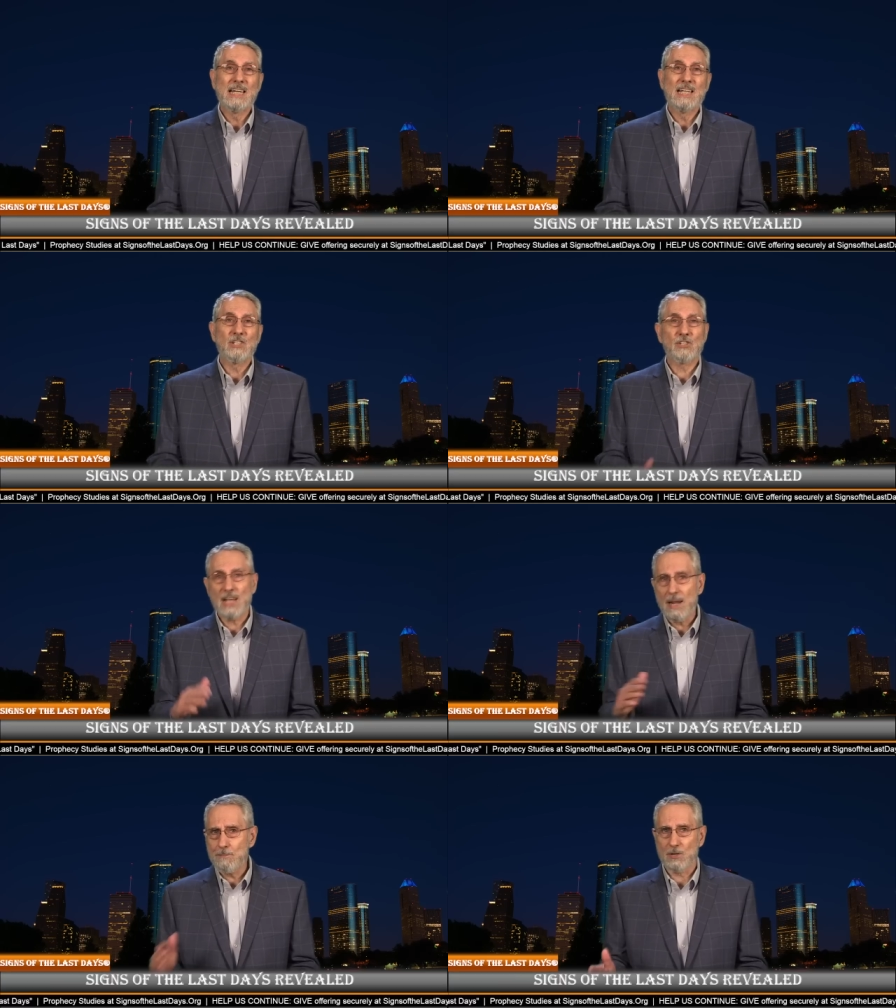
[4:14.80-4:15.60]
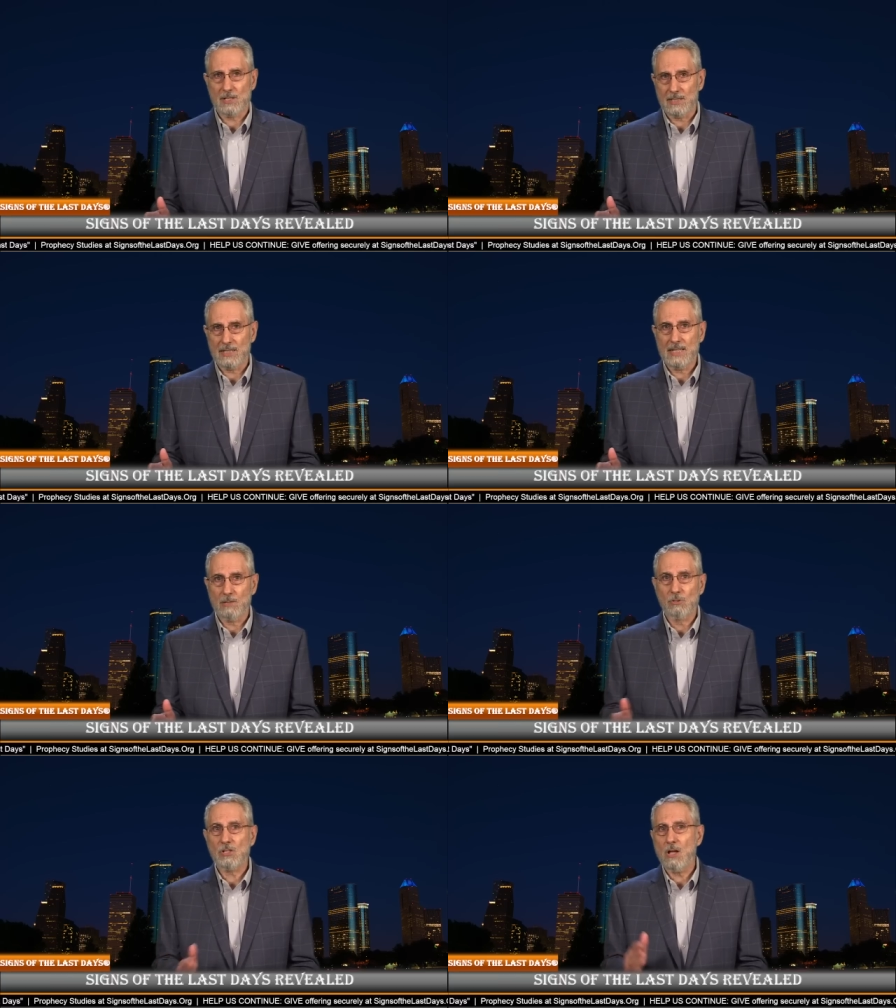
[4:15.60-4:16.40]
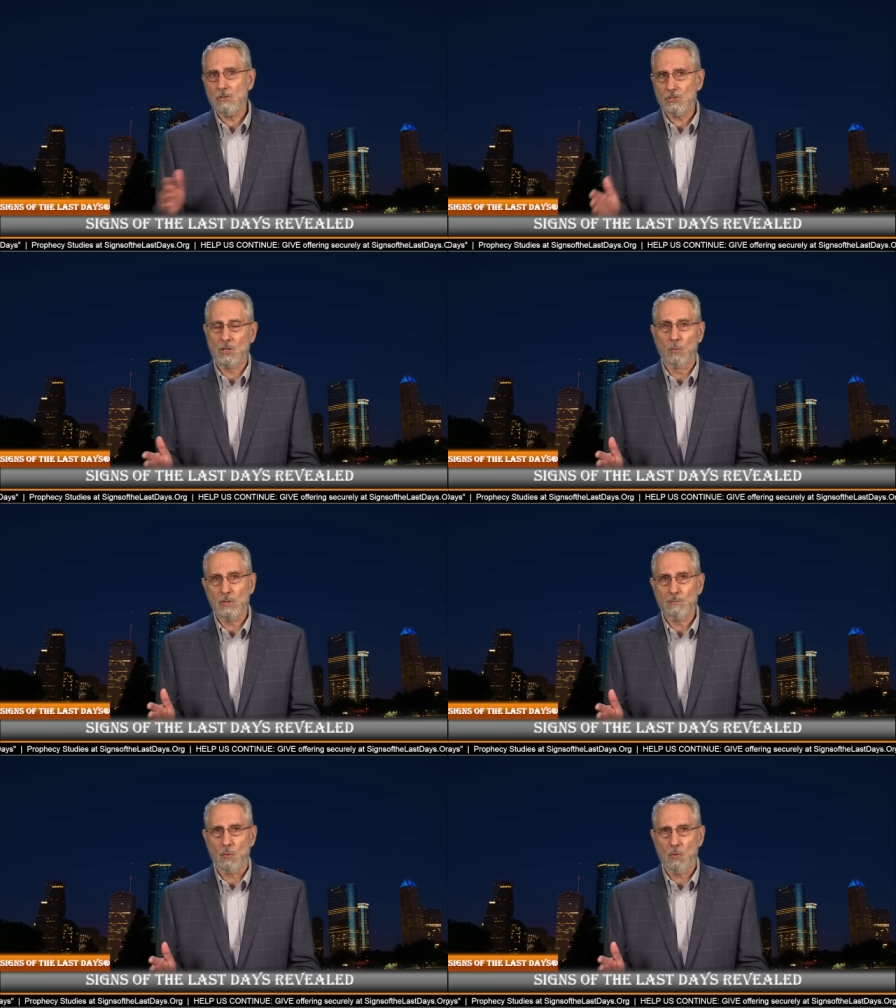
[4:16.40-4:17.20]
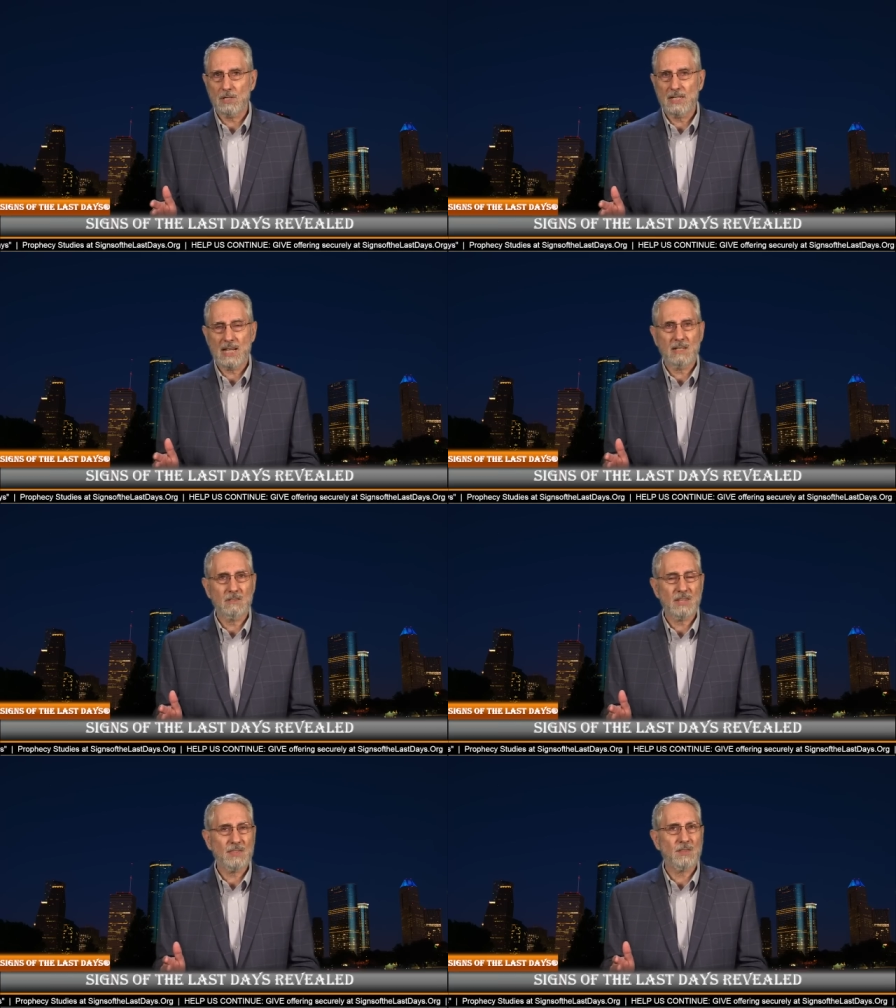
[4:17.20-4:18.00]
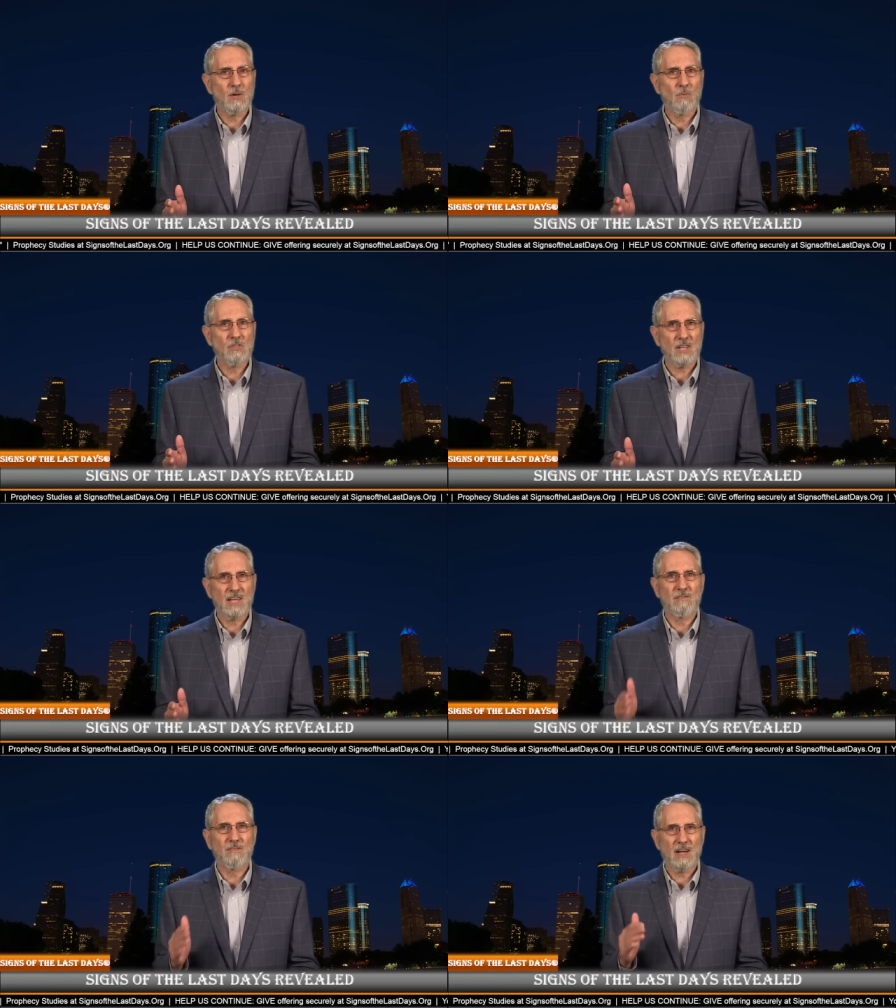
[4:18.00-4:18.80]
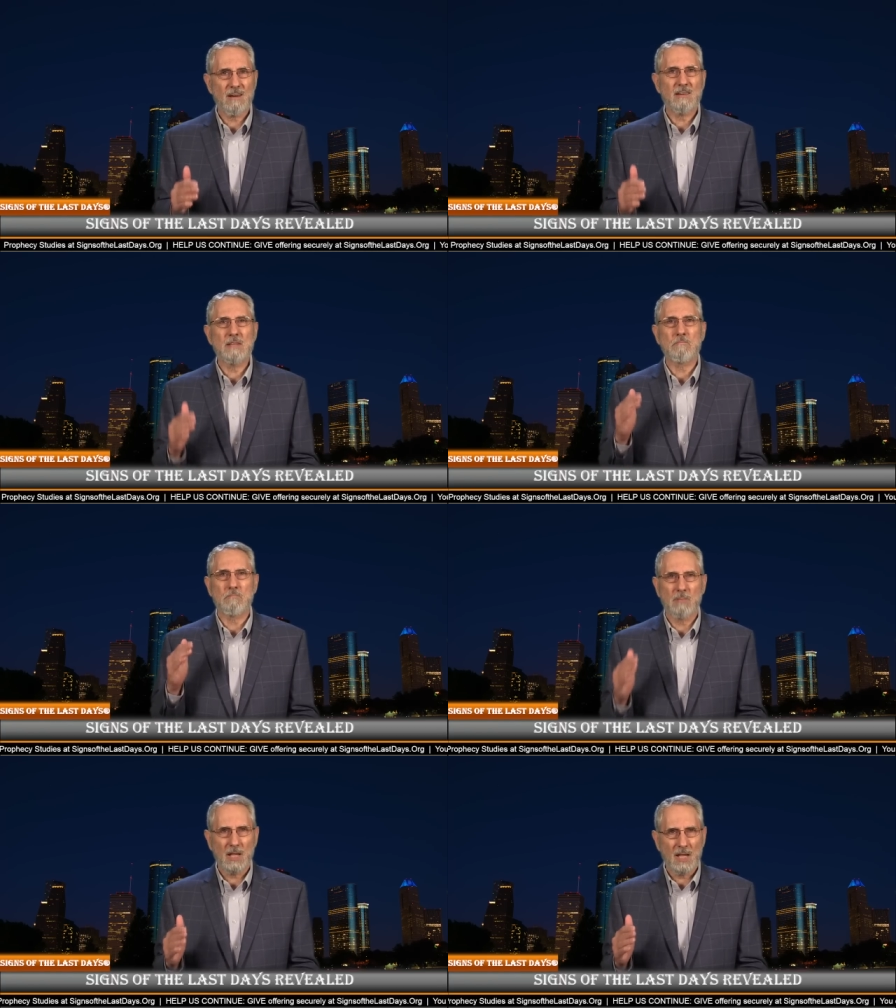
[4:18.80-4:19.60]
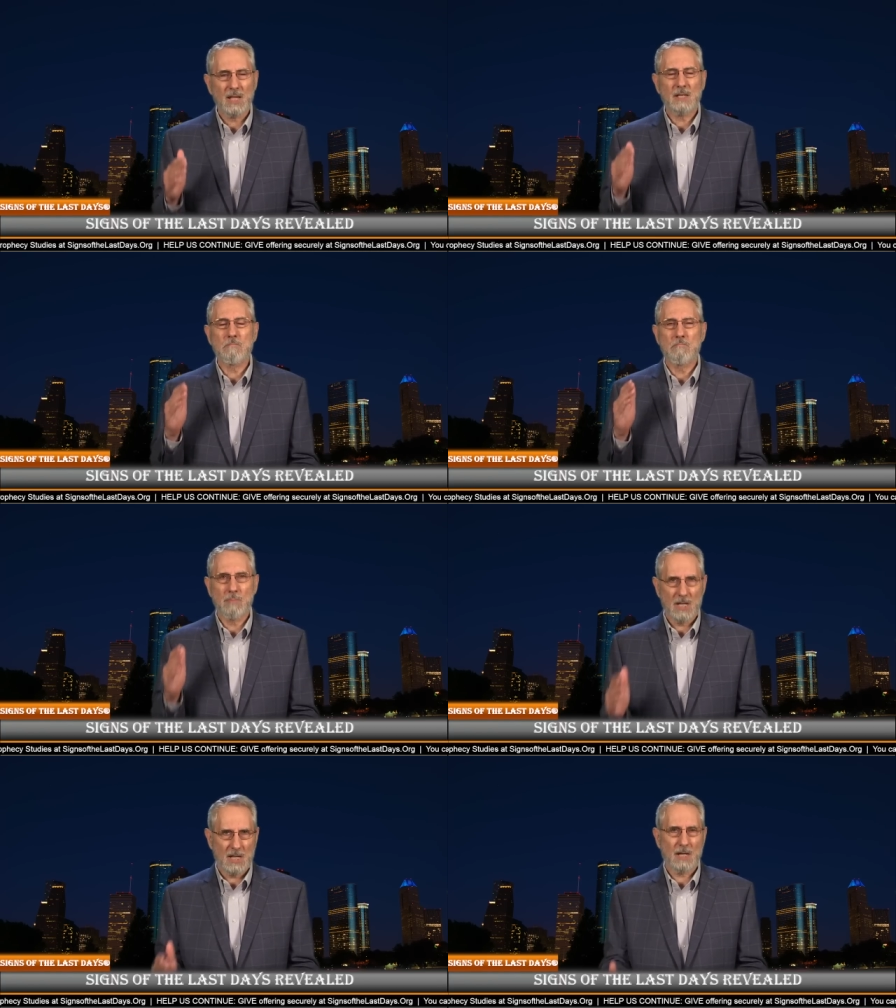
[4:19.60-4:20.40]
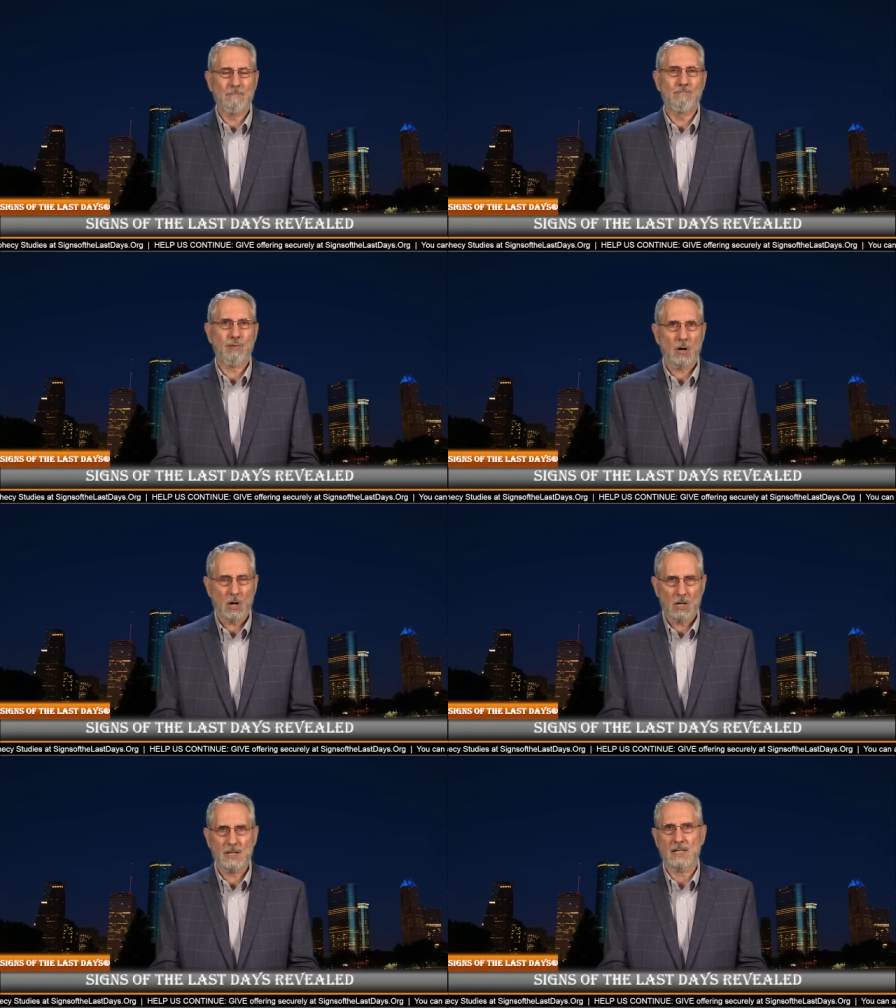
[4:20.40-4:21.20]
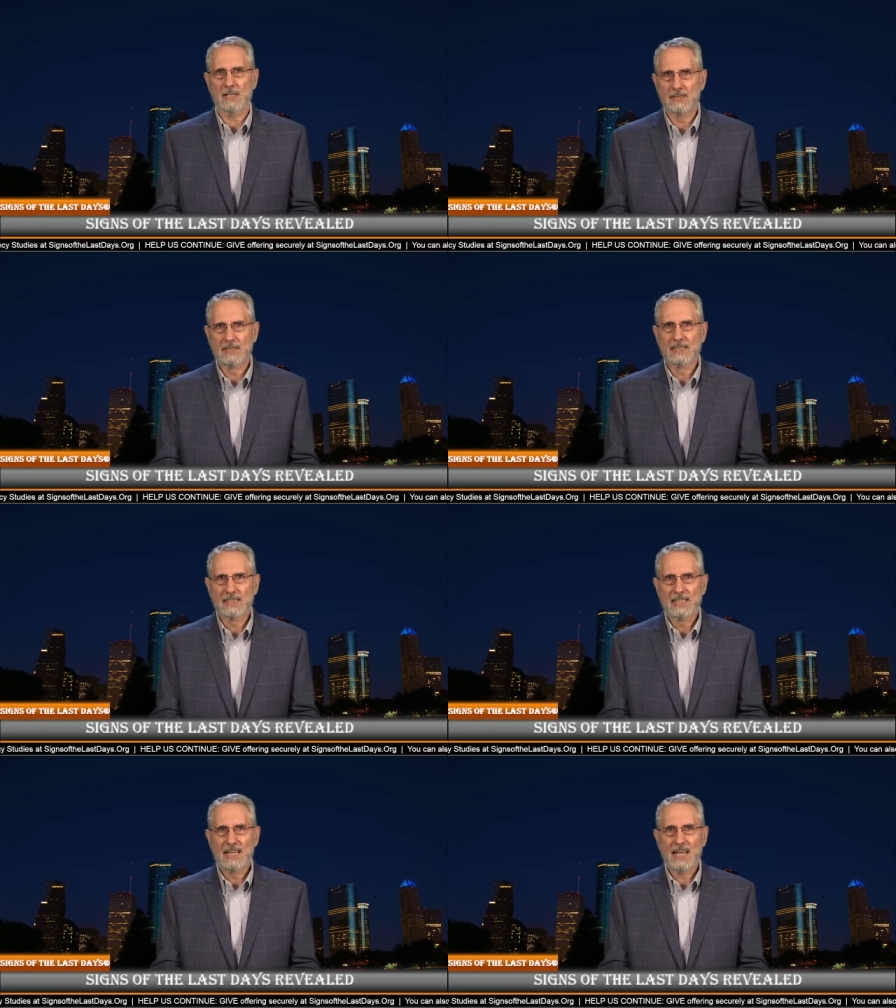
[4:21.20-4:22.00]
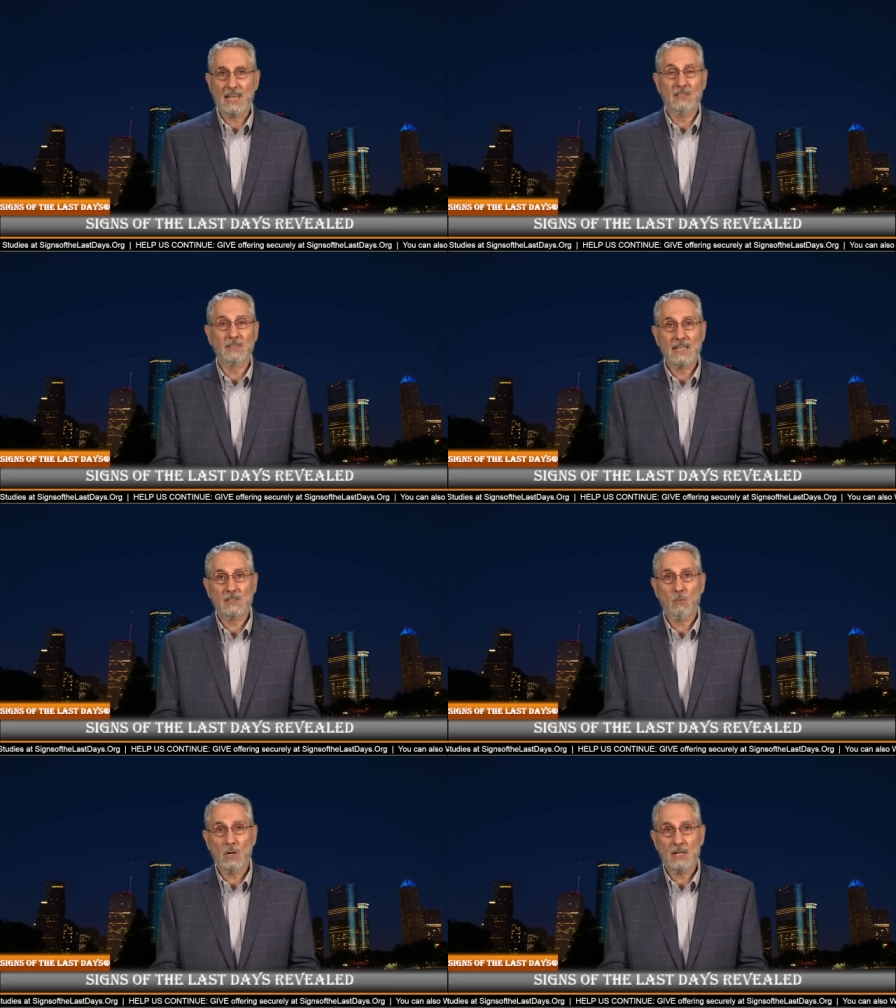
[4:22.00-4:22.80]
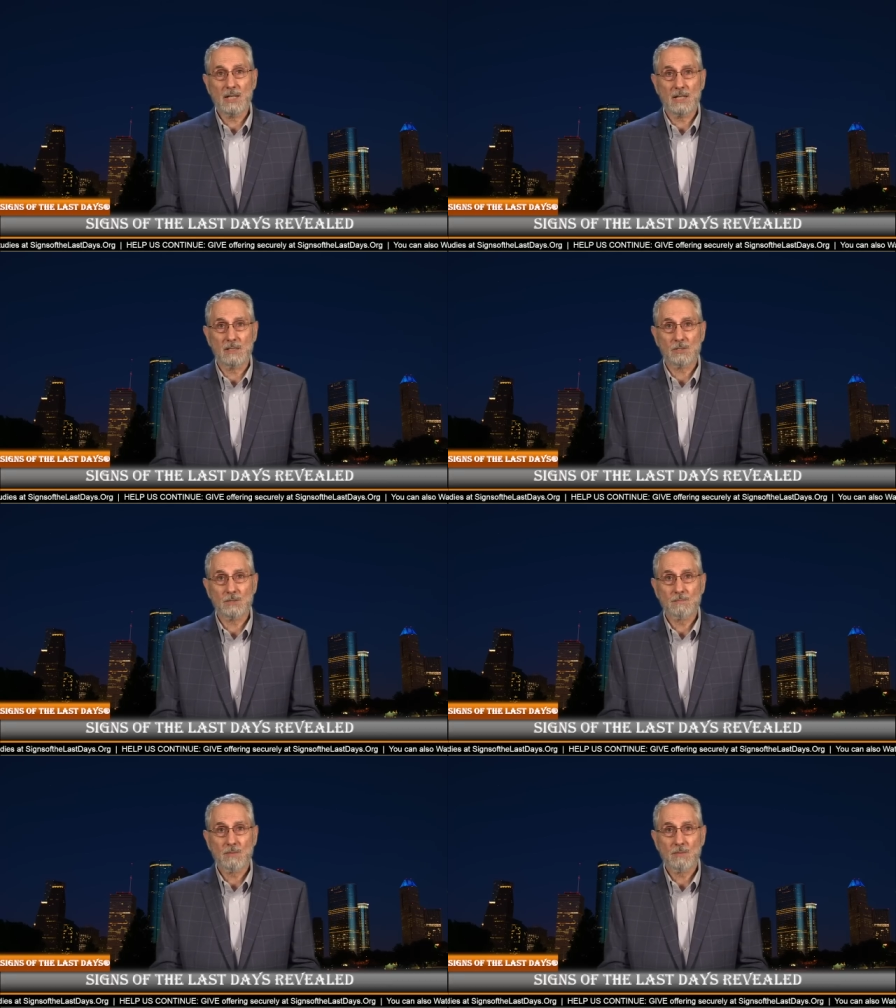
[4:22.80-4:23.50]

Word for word: separately, it was also reported how that there was a very big, big party held at the White House.